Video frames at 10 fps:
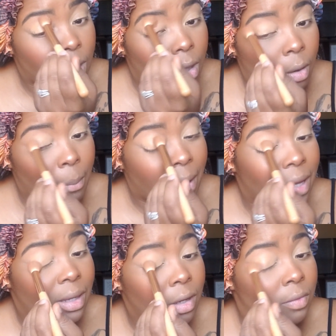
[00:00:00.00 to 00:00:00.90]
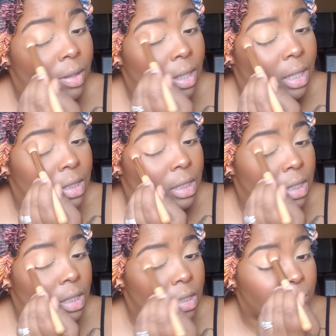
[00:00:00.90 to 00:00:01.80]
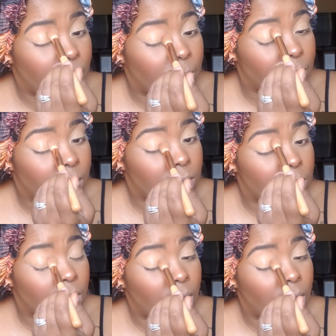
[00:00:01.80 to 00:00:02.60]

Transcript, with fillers: on my COVID nineteen experience,